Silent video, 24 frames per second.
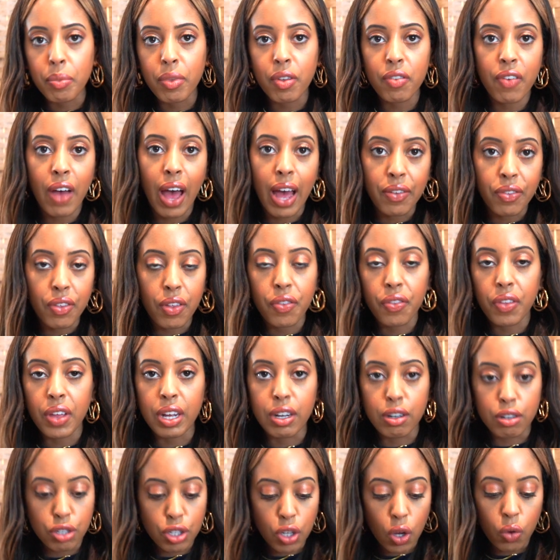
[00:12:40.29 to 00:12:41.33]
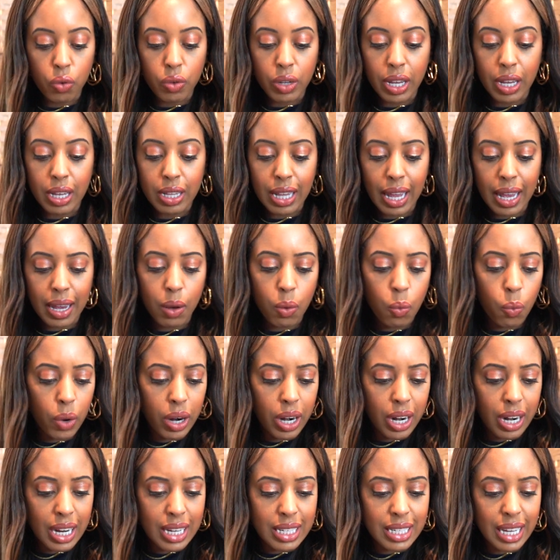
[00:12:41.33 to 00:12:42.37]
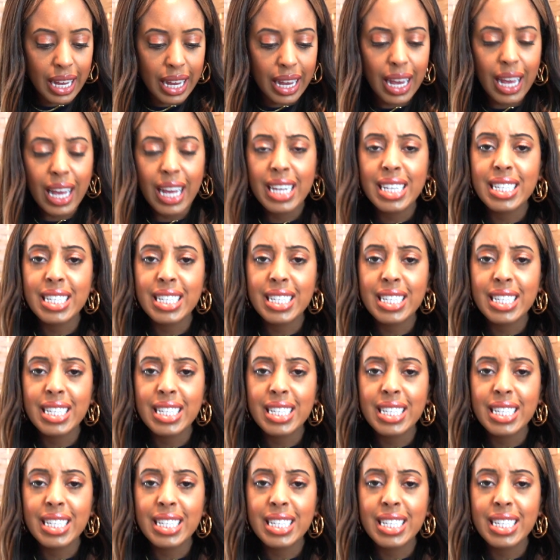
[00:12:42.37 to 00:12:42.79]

The fact that there's only like, what did I say,